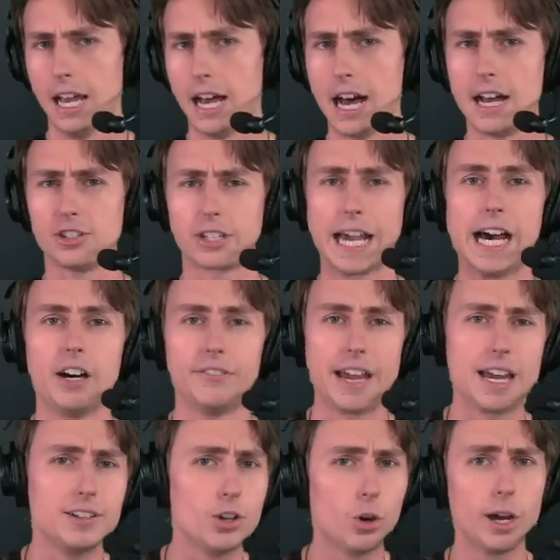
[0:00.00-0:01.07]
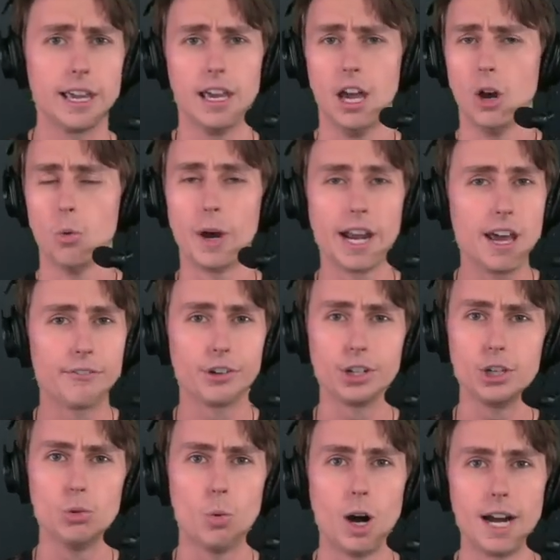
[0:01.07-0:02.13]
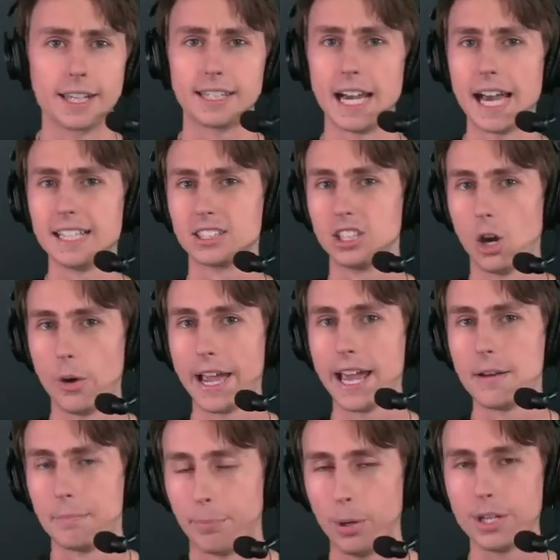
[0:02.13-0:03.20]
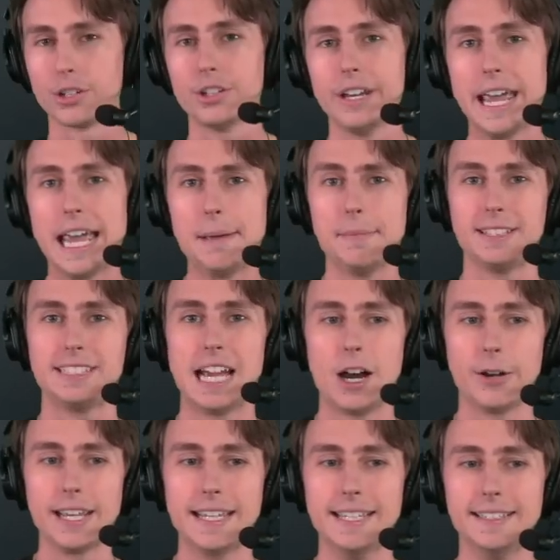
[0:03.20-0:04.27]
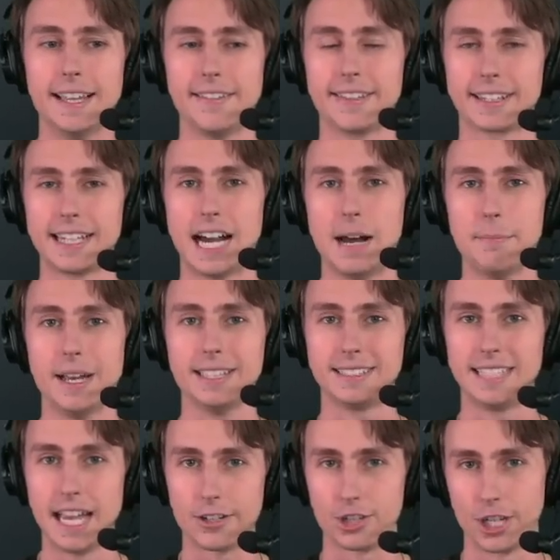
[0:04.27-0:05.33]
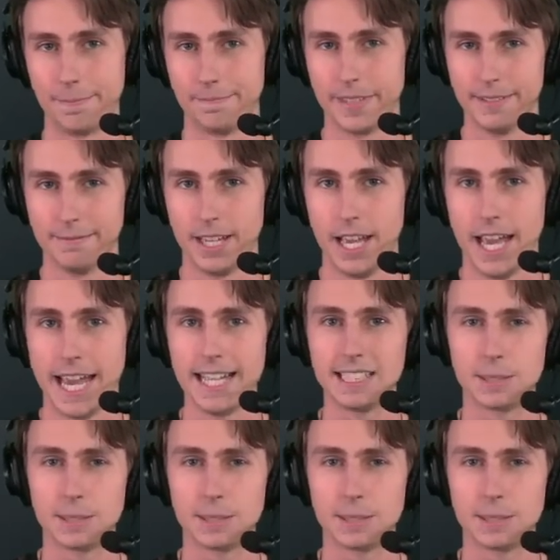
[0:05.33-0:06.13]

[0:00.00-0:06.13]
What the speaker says: Kyle Van Noy. Whatever you want, guys, go ahead and put your name down in the comment section. And